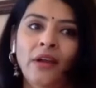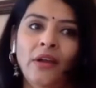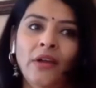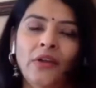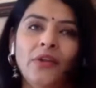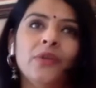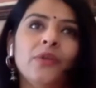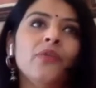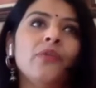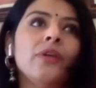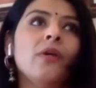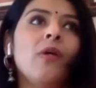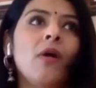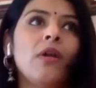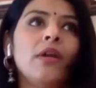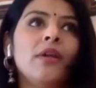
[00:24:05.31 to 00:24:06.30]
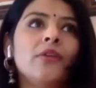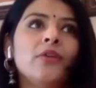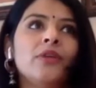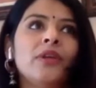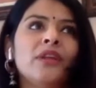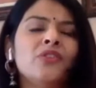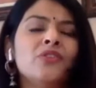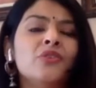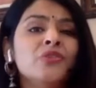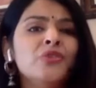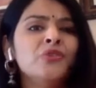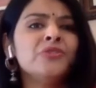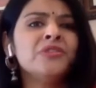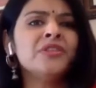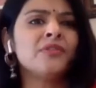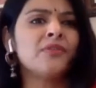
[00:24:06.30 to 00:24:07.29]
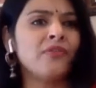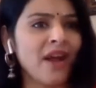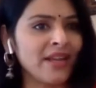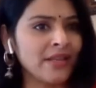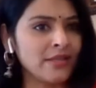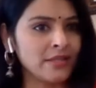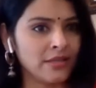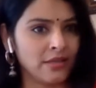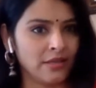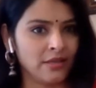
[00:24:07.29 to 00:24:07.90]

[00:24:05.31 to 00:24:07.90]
Absolutely. You know, we all are together. So use it wisely.